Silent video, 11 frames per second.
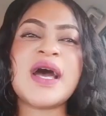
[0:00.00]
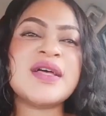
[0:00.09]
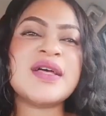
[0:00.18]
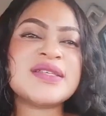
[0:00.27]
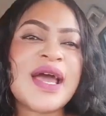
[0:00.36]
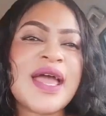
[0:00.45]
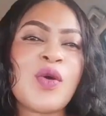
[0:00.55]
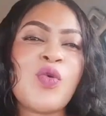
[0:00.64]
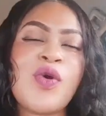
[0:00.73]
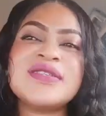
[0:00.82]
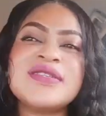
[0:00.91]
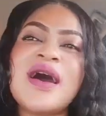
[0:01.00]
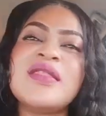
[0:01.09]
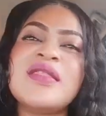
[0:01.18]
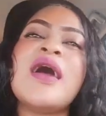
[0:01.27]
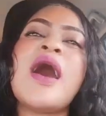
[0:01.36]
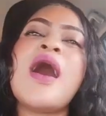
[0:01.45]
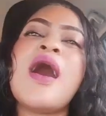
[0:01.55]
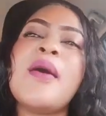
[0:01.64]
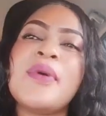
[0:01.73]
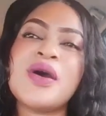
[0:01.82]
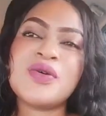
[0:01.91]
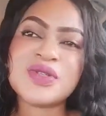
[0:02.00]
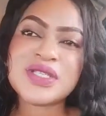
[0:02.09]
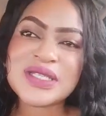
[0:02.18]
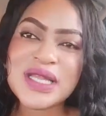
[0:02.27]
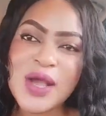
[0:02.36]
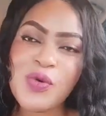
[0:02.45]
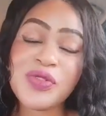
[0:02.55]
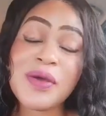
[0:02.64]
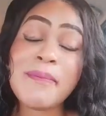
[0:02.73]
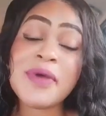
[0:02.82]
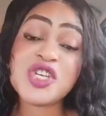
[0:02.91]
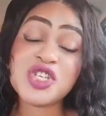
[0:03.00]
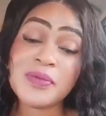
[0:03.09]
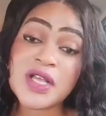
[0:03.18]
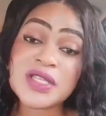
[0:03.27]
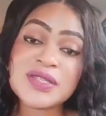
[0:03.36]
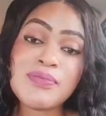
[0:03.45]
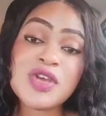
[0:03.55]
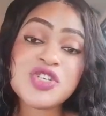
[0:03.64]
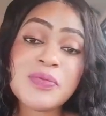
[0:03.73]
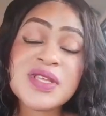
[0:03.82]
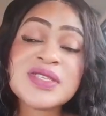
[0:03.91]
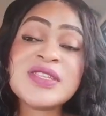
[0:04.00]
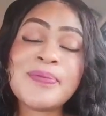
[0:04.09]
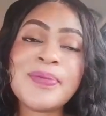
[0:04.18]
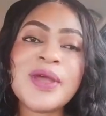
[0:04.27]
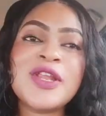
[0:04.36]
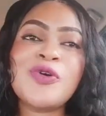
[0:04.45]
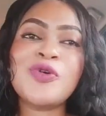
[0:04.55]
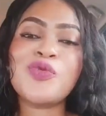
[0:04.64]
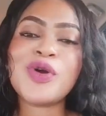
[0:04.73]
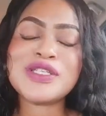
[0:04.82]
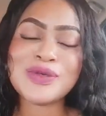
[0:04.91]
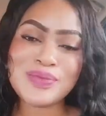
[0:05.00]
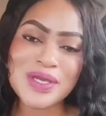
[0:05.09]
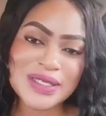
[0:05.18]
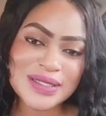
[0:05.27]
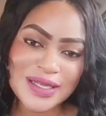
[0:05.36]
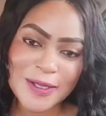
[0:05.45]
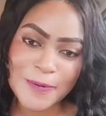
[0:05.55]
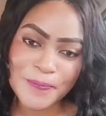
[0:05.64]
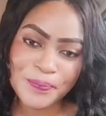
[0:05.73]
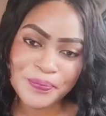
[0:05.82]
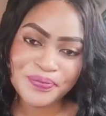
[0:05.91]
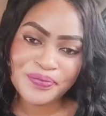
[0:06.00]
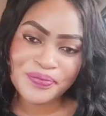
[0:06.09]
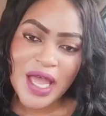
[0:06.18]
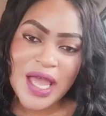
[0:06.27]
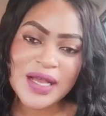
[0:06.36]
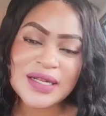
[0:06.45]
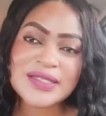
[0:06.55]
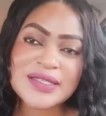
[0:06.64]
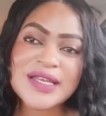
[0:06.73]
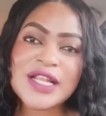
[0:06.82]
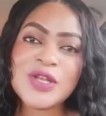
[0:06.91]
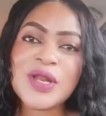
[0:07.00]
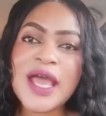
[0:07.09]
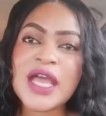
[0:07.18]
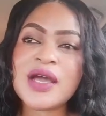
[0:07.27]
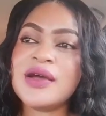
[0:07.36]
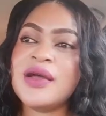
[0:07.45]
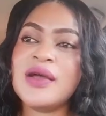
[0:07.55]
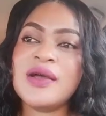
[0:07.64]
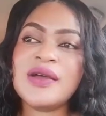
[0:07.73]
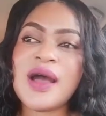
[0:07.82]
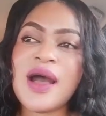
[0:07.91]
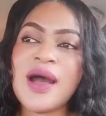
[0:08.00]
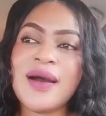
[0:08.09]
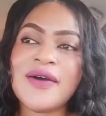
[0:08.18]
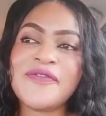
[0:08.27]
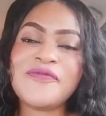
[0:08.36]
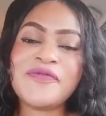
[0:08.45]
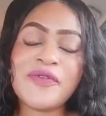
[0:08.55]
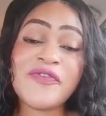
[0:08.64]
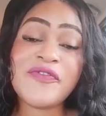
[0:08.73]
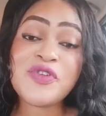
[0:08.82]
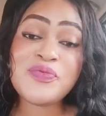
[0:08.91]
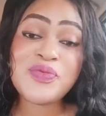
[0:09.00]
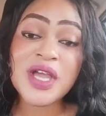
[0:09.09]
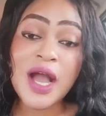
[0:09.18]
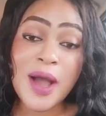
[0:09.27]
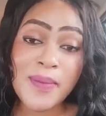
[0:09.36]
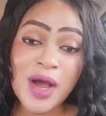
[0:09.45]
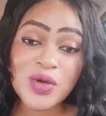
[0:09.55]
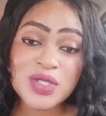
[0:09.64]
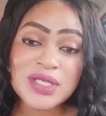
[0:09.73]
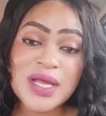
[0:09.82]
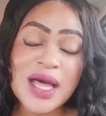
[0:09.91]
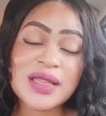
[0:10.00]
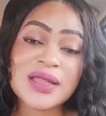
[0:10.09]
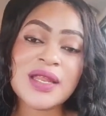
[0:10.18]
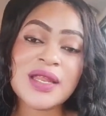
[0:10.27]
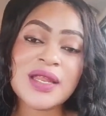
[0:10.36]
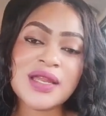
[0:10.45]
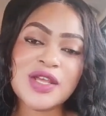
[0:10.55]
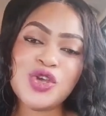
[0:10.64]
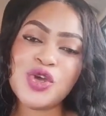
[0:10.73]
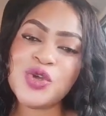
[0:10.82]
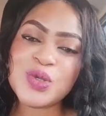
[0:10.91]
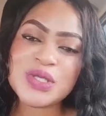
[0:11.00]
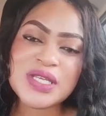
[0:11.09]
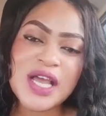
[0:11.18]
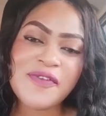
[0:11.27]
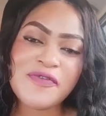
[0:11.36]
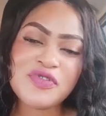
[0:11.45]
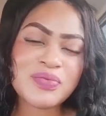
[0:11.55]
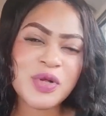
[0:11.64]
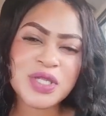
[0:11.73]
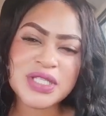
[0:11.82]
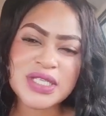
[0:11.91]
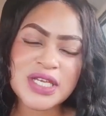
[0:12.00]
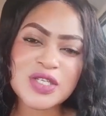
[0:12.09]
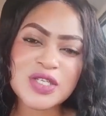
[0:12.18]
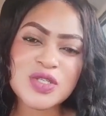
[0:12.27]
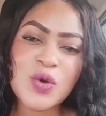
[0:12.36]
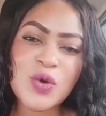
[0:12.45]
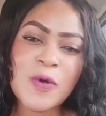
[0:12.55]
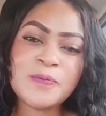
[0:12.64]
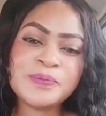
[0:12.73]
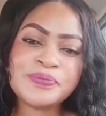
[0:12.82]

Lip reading: ask, like, what are the amounts, like the measurements? Measurements depend on what you're mixing. I can tell you, like, a very big amount, and then you're using a very small tin. So